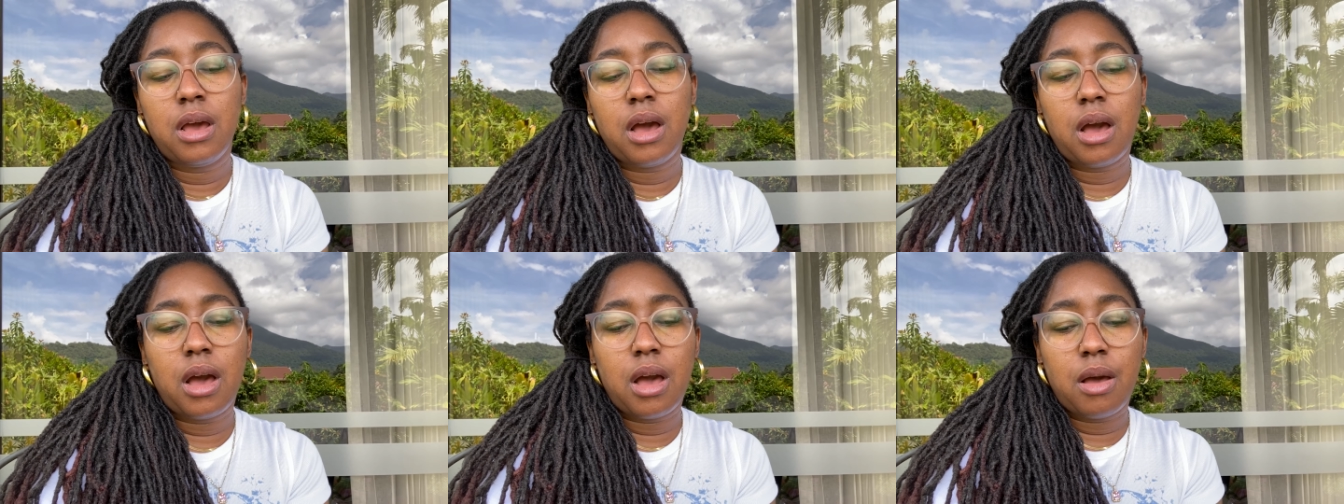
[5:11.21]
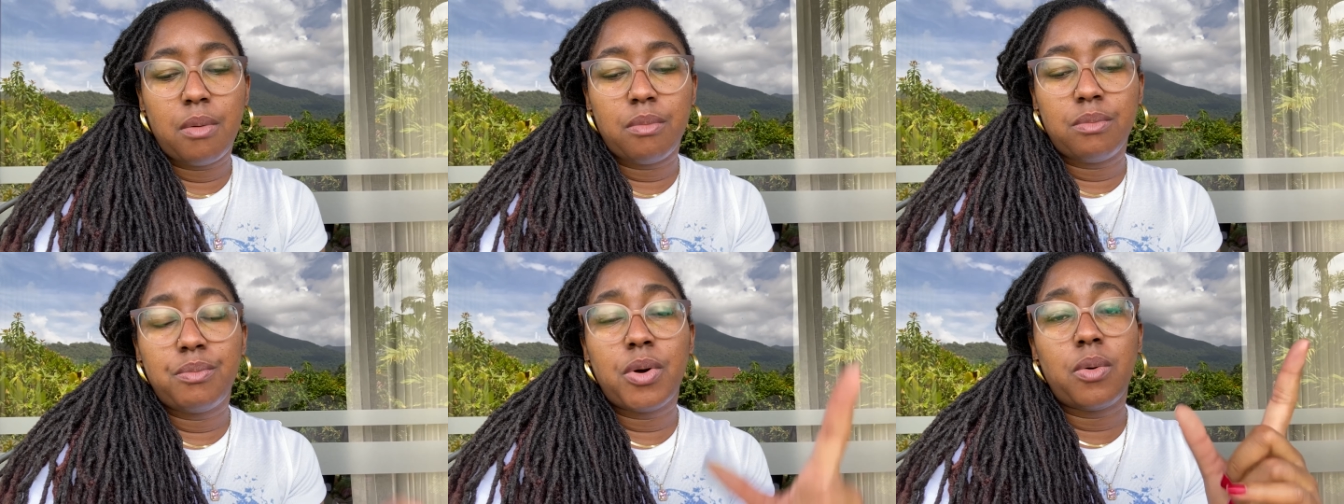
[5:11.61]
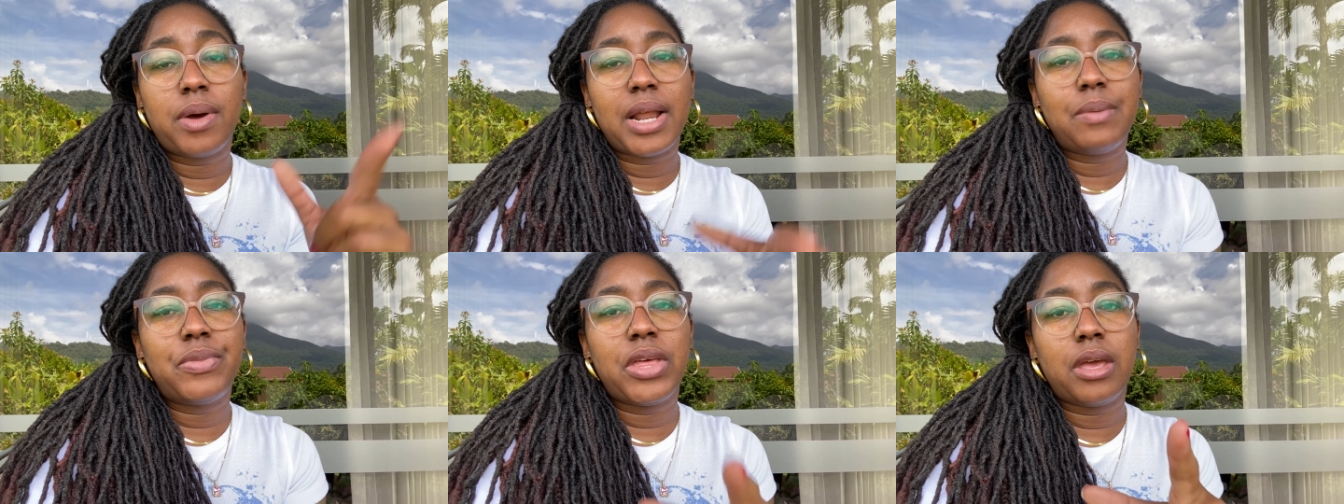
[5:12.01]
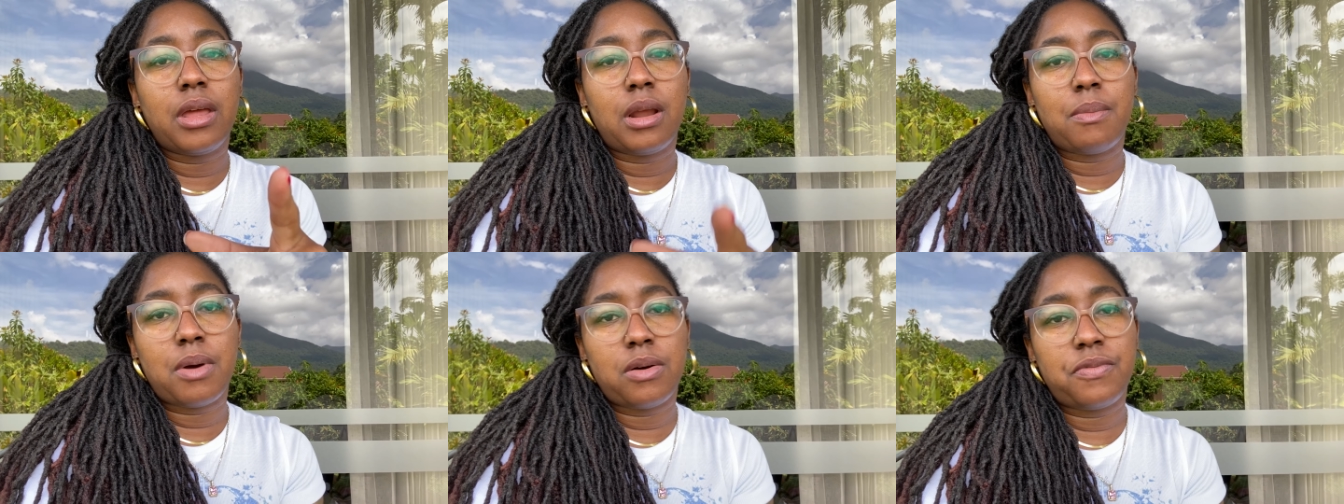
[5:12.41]
Um, but what I'm thinking
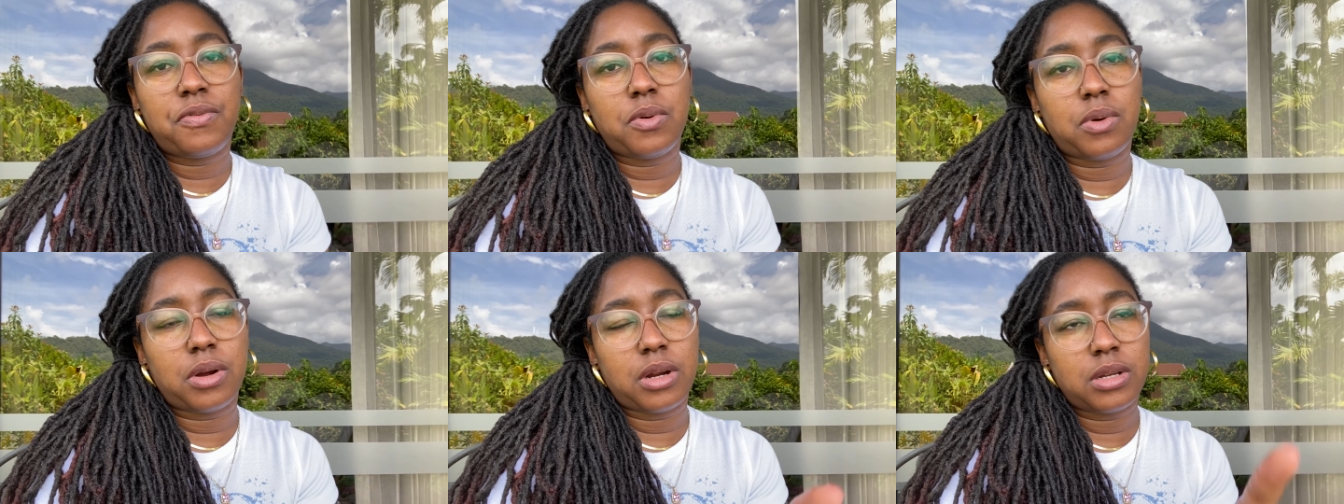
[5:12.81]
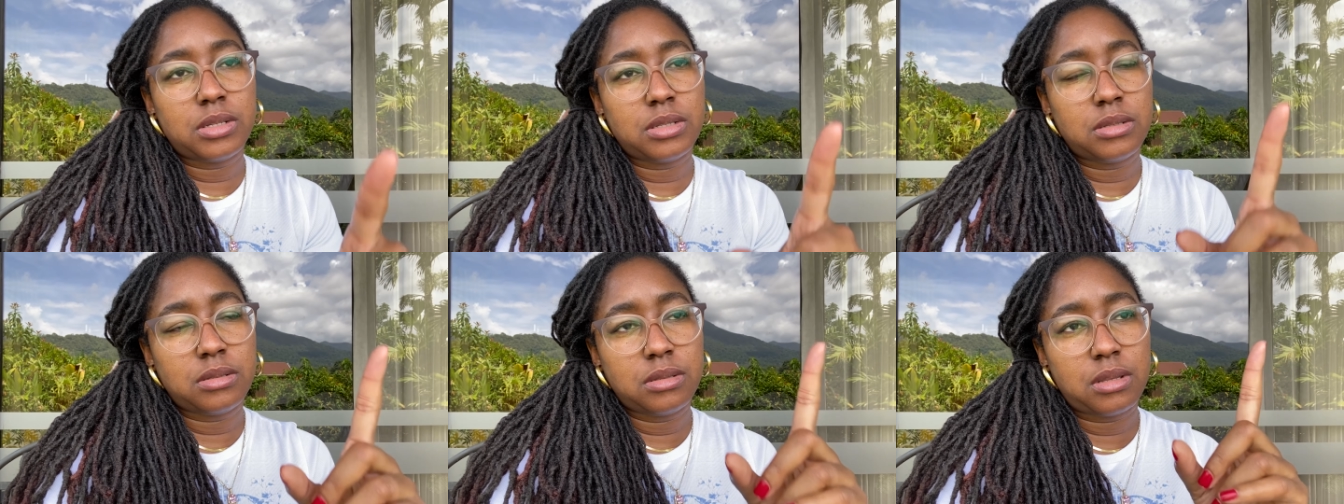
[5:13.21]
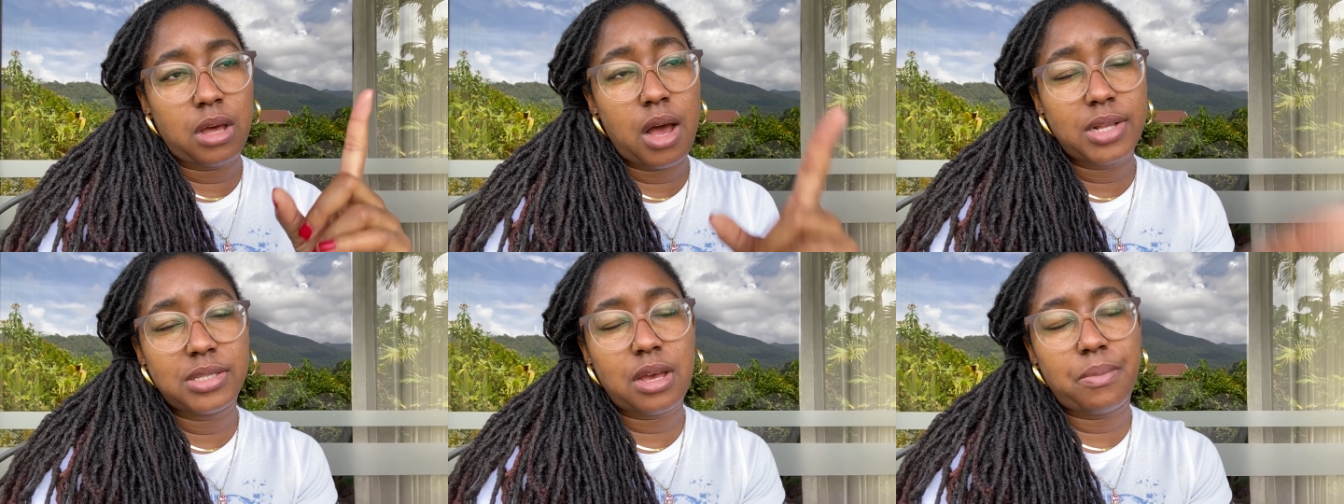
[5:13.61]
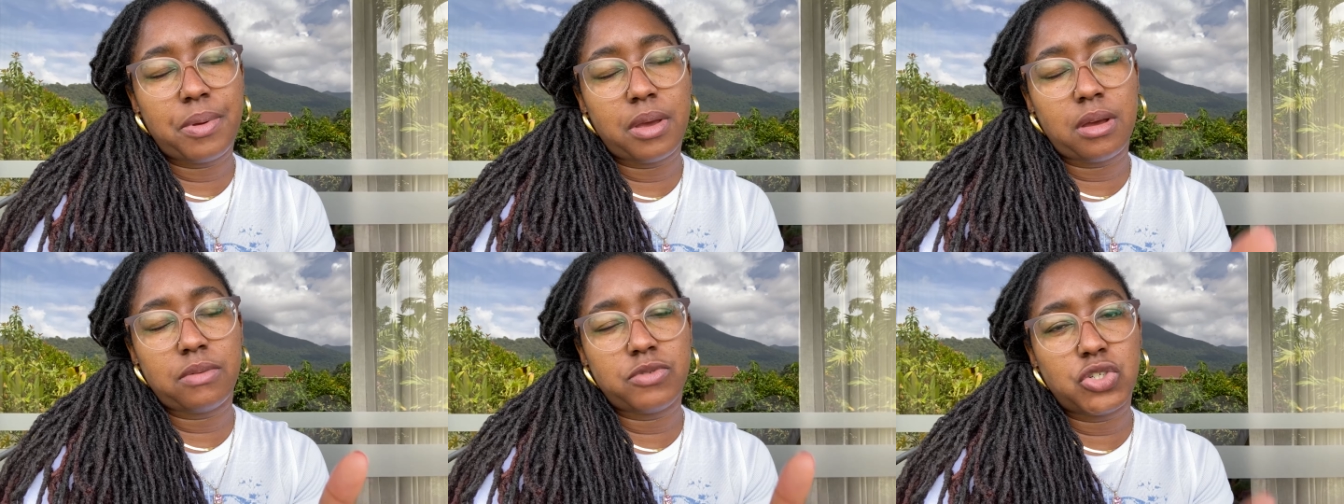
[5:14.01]
about for the hot
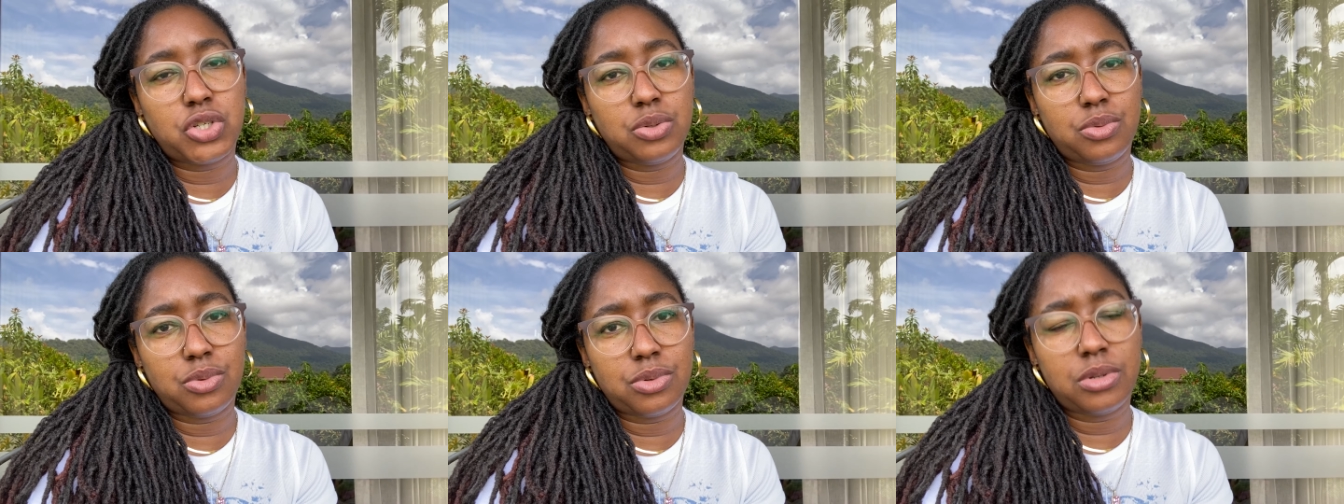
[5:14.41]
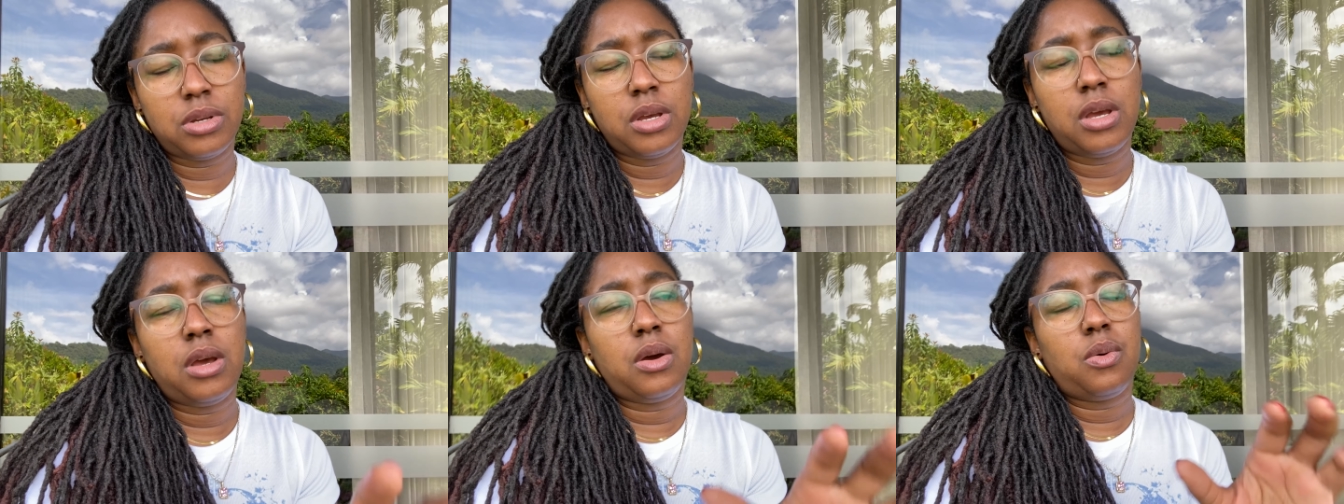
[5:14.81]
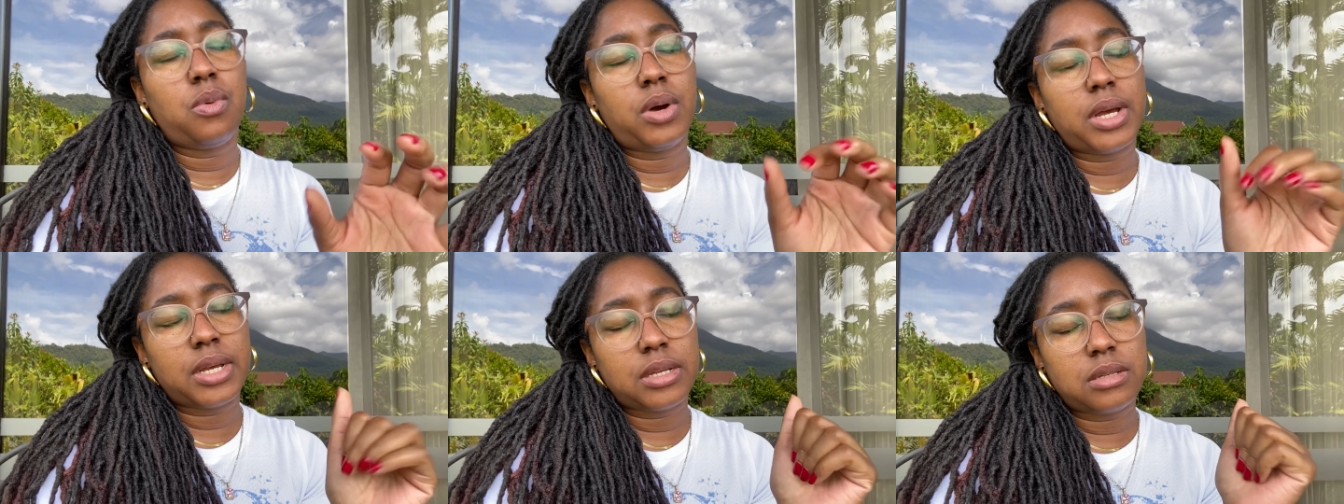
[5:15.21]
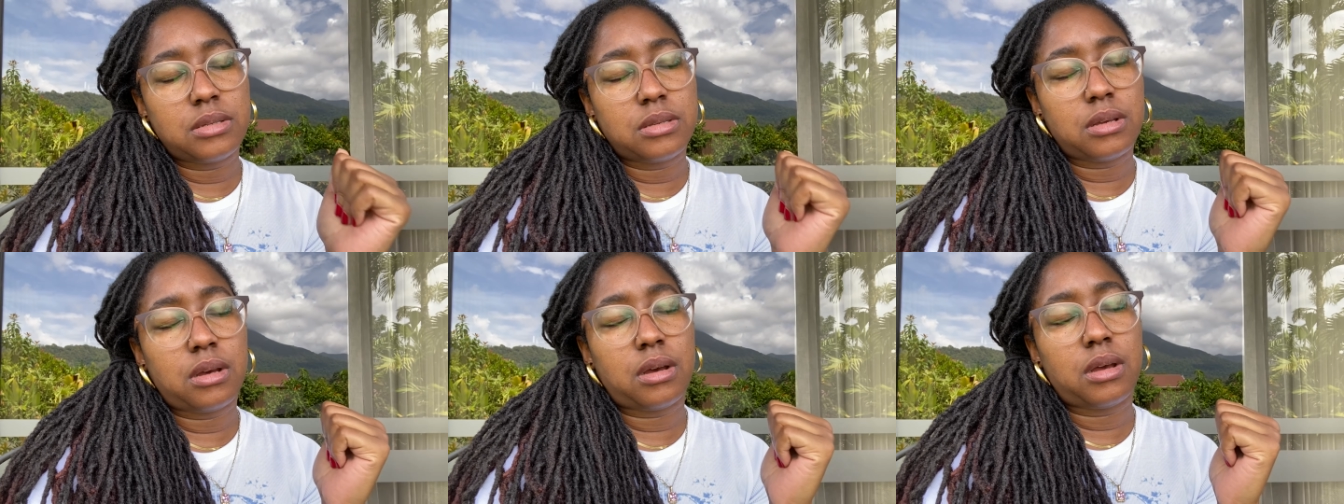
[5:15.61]
topic of June
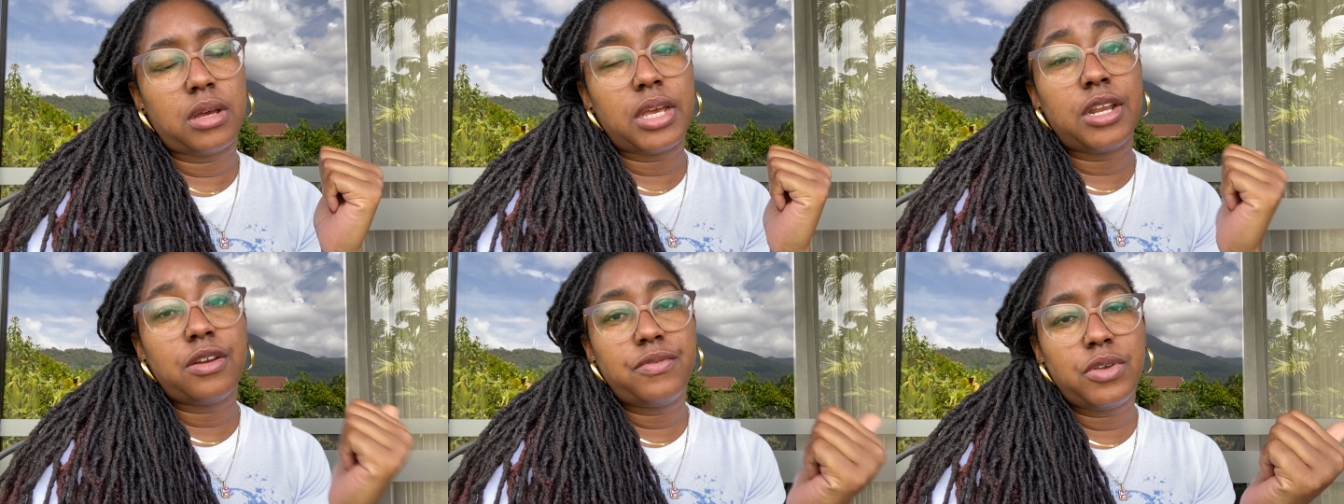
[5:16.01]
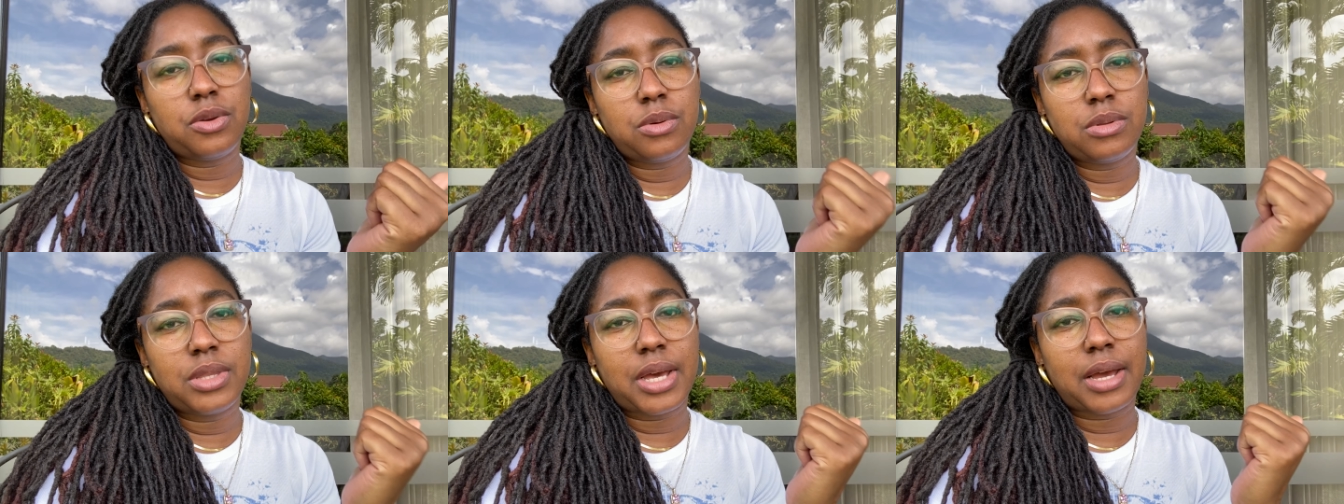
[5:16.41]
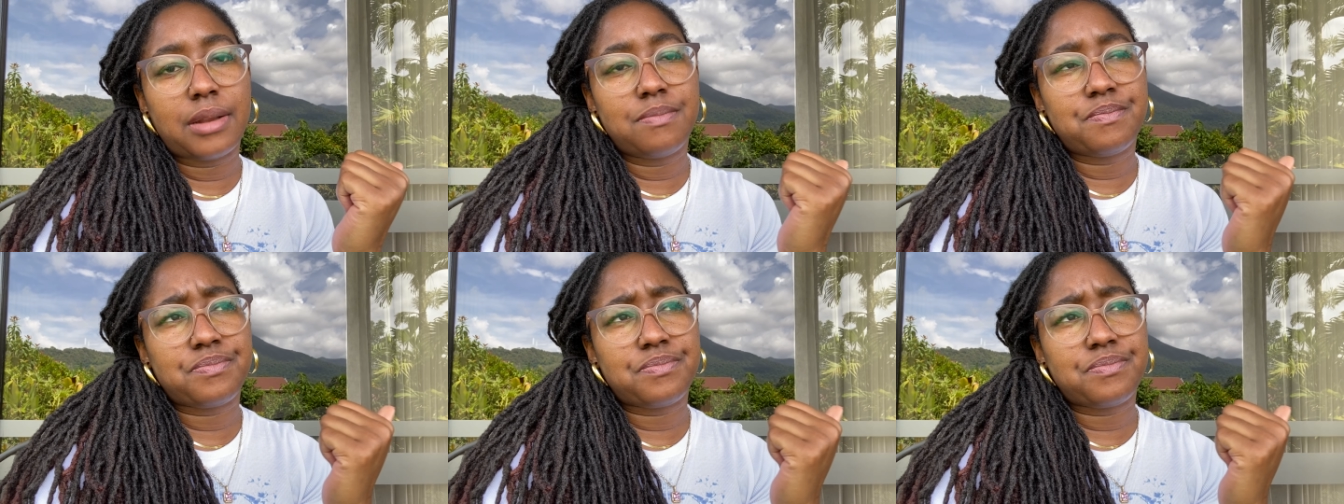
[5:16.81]
was uh, interview that